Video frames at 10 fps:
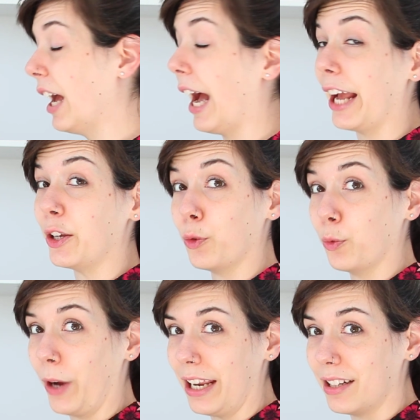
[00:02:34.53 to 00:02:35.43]
I
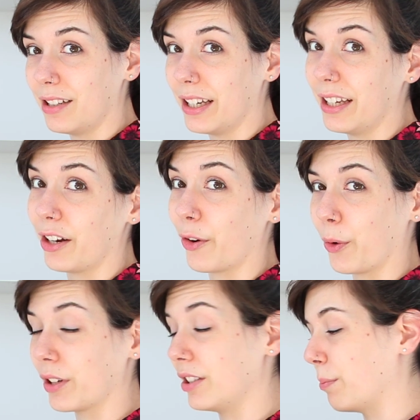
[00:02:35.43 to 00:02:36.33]
graded it
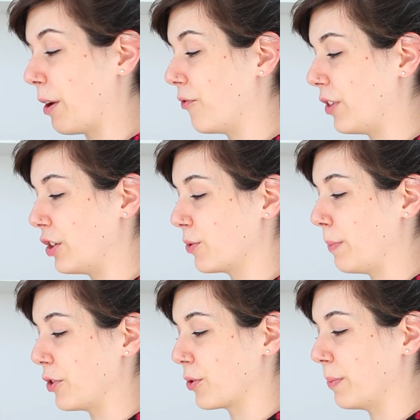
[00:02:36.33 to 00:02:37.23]
according to my finished
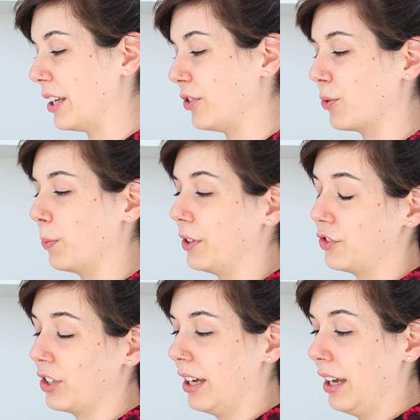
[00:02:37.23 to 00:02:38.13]
measurement, which